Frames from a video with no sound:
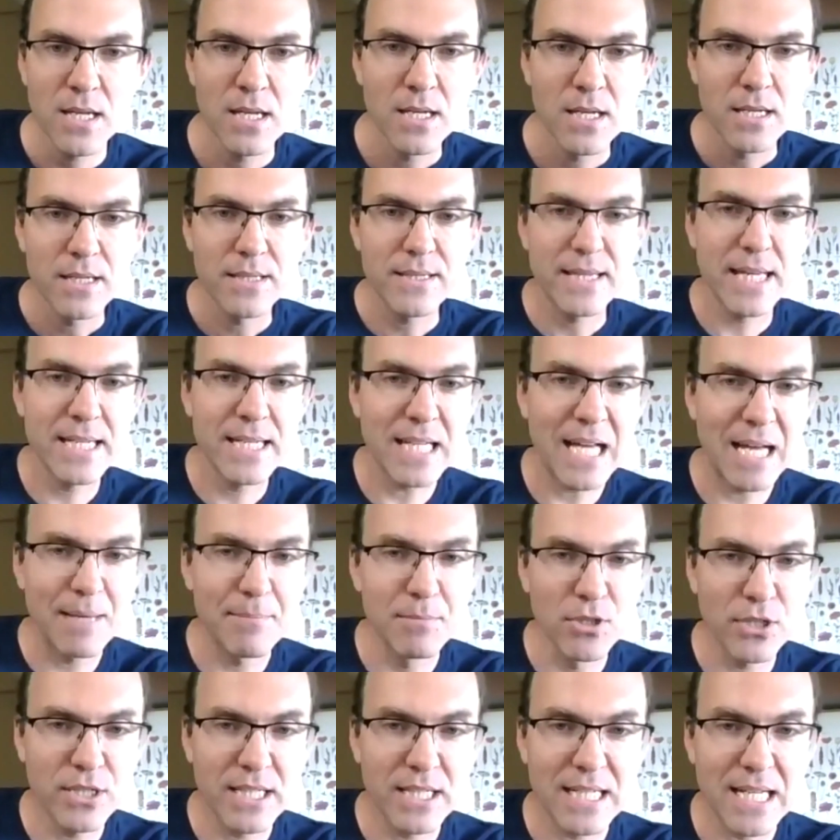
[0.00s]
Then I'm
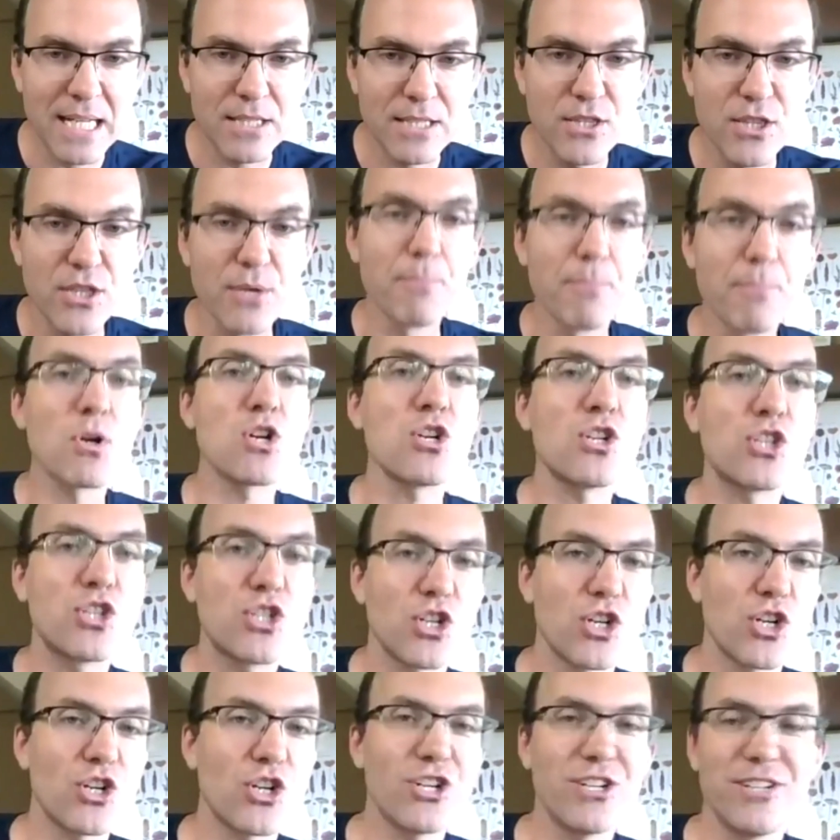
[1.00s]
looking at the
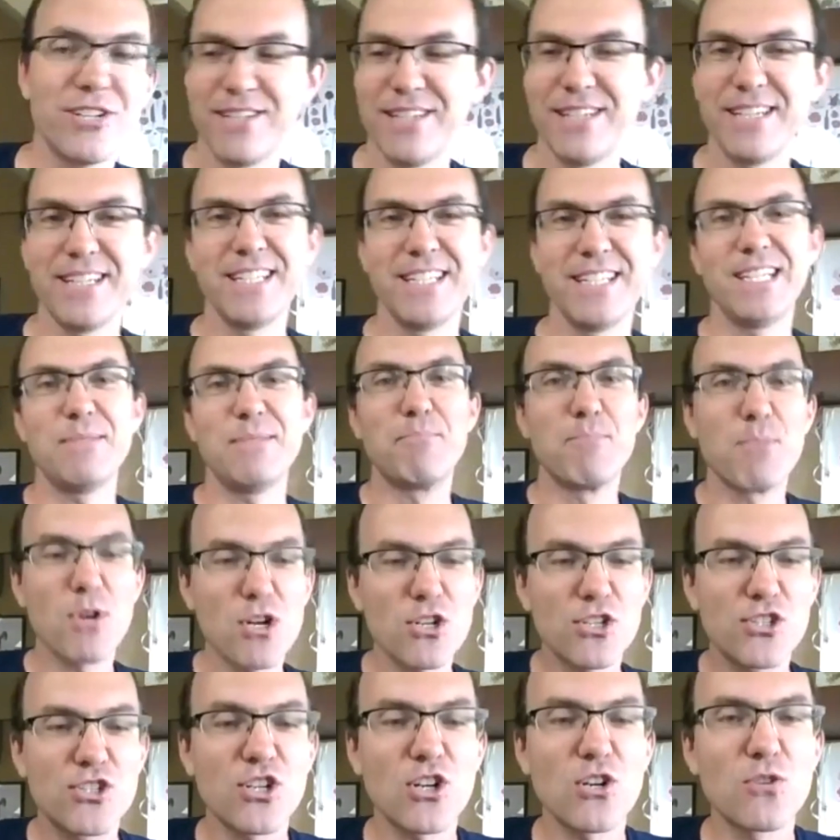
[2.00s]
merger
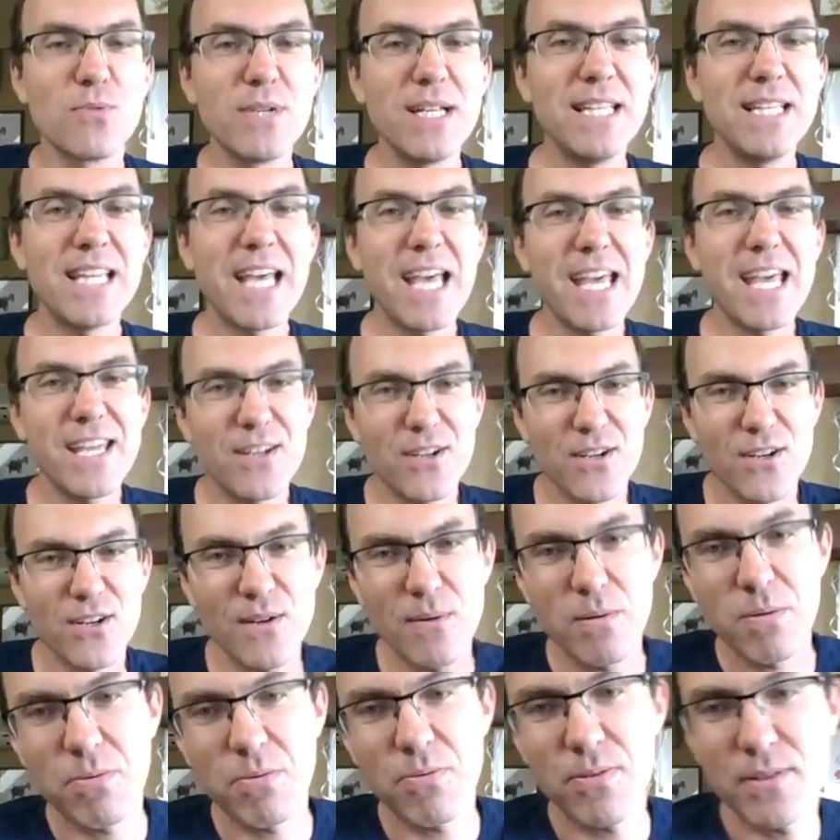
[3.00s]
relayer.
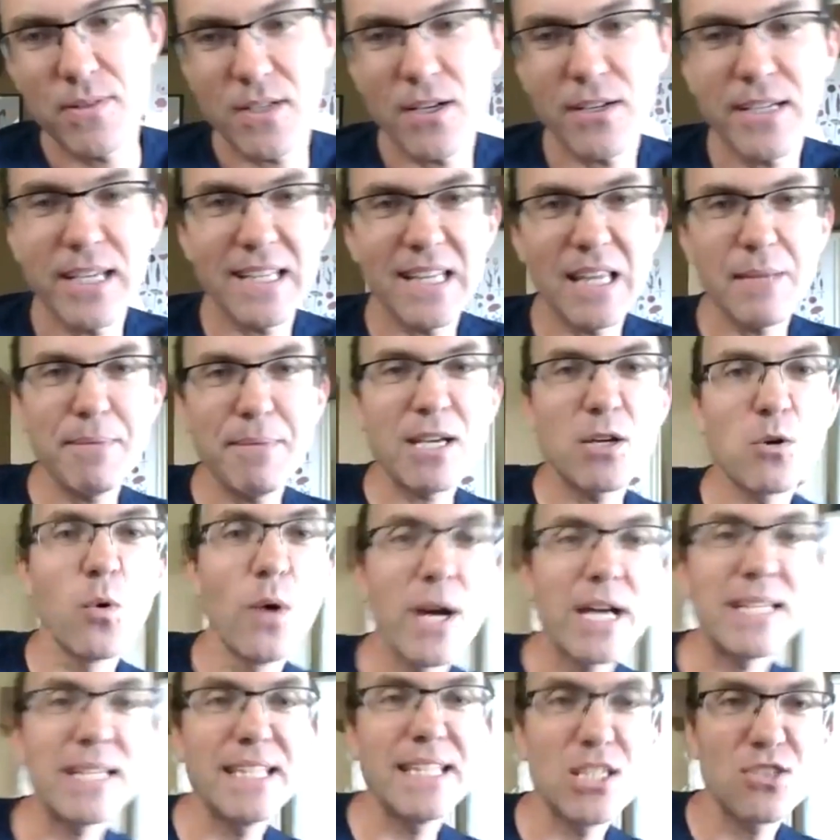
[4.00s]
Okay, let me
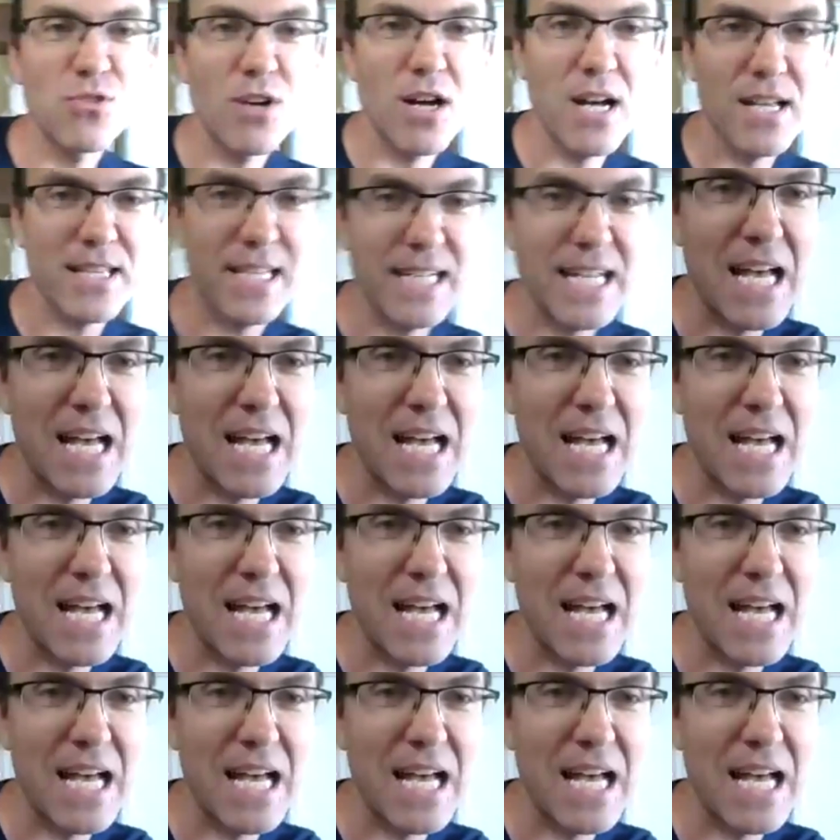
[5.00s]
quickly draw that.